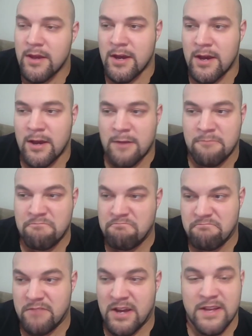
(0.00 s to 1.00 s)

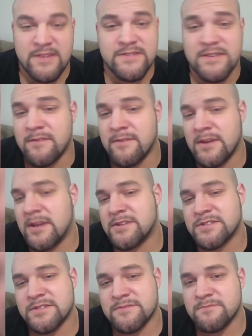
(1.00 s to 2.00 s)
I like TV. I
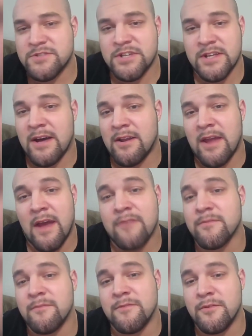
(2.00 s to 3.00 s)
just chill out and have
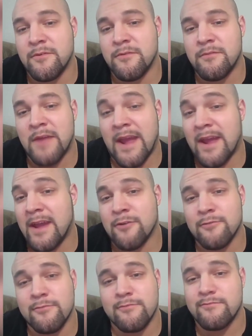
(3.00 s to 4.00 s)
some food and hang out.